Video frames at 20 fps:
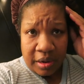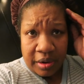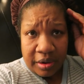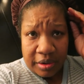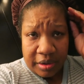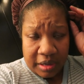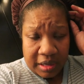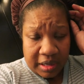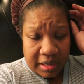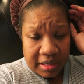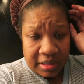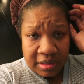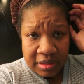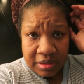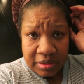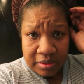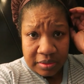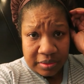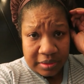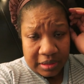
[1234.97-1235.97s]
All right, you guys,
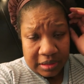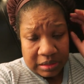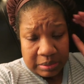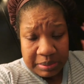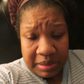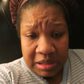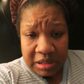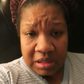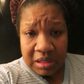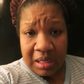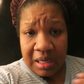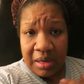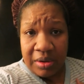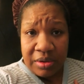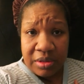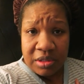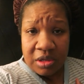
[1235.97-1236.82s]
so it's much later.